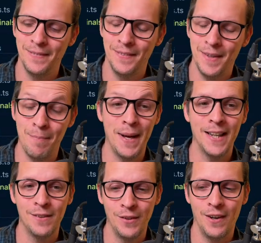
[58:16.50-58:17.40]

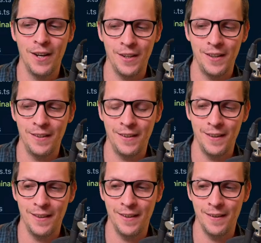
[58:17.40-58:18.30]
back to like
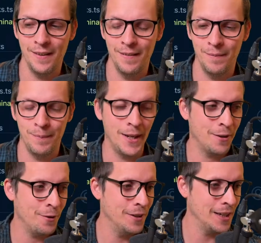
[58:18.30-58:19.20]
my
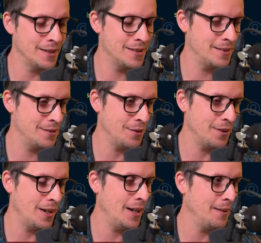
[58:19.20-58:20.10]
colleague's
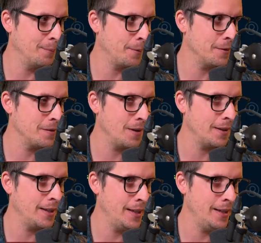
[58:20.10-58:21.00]
story, was
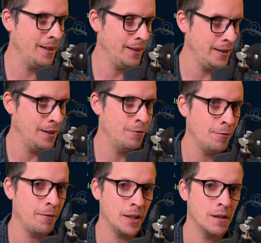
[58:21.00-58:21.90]
like, he
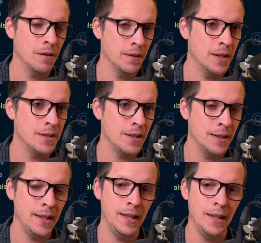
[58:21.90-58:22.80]
reflected on this, and
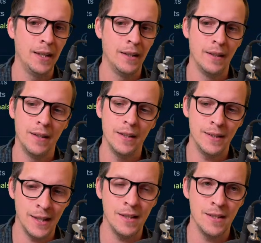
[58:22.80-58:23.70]
he
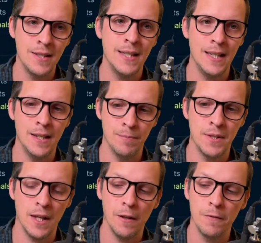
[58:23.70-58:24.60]
didn't see
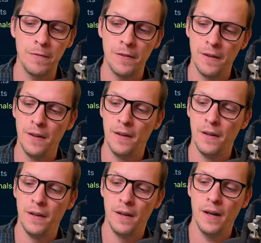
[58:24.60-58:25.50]
himself
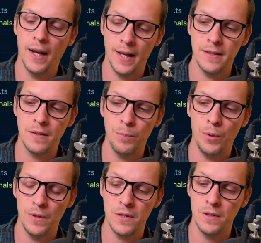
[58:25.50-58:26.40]
as the
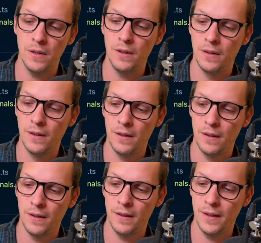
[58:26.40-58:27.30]
person
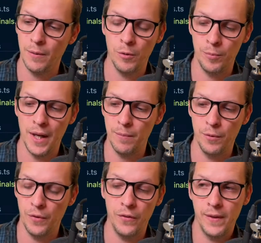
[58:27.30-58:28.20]
that will be
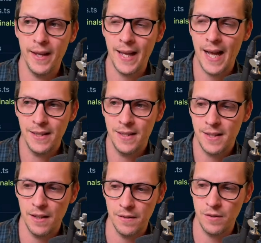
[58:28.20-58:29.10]
able, that had the
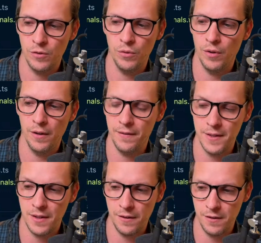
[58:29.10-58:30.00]
skills to do all of
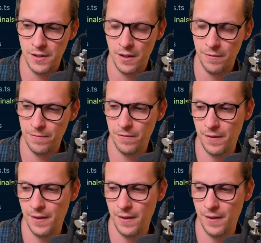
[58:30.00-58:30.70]
this other stuff.